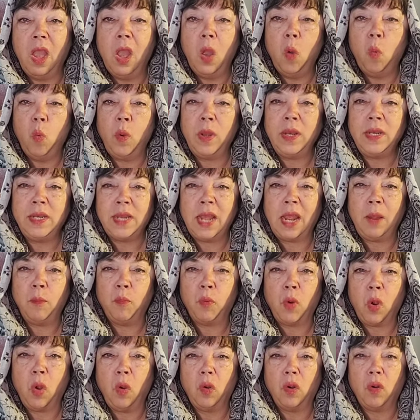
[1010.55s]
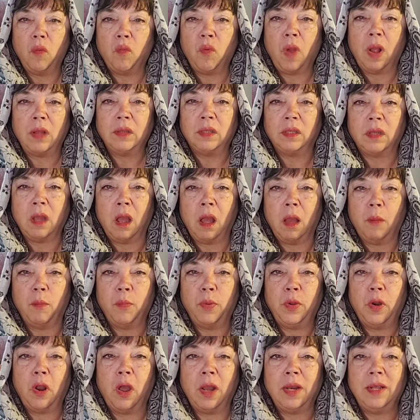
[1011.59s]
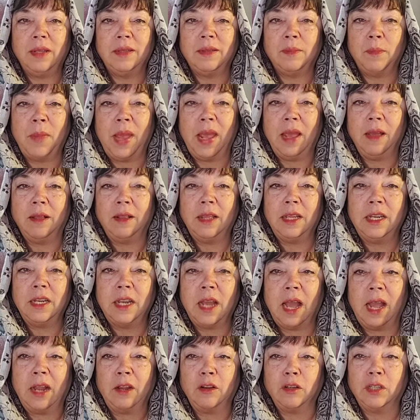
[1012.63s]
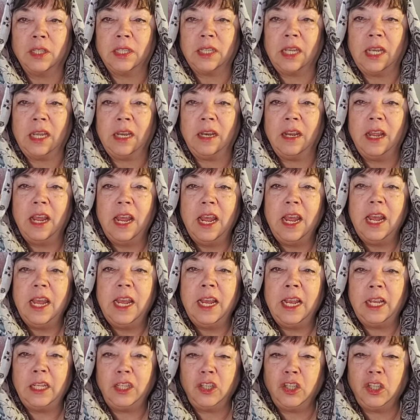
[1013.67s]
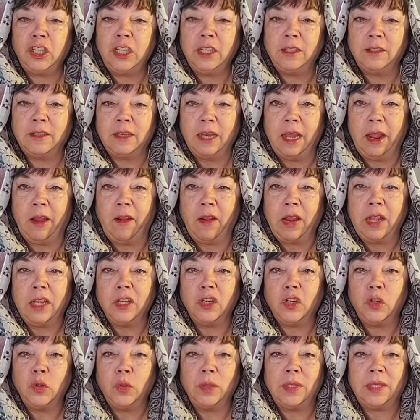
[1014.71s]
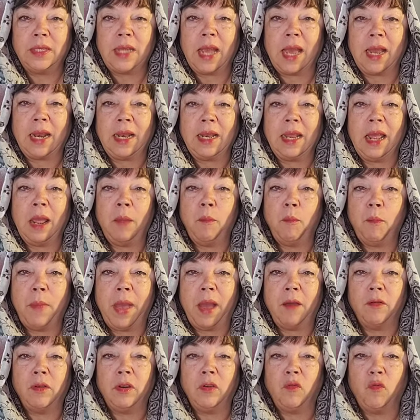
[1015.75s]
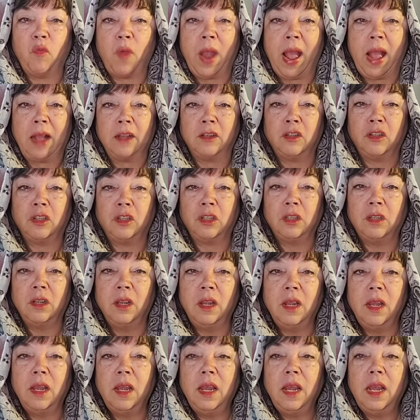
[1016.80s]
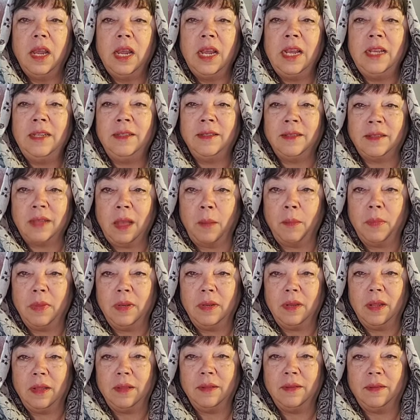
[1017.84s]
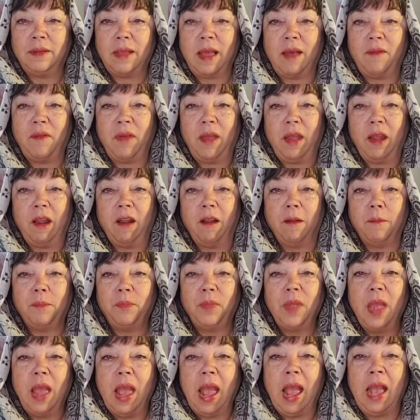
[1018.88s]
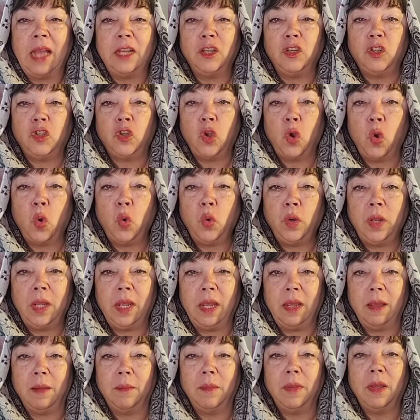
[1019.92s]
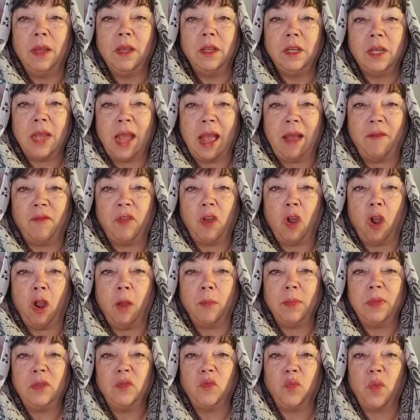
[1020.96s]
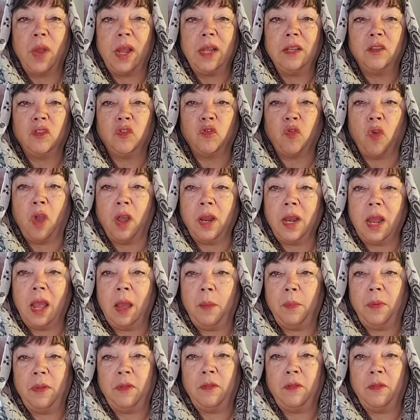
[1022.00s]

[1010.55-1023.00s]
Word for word: When day broke, Rostam put on his mail and tiger skin, hitched his lariat to his saddle, and mounted Raksh he summoned Zavert and told him to have the army's ranks drawn up in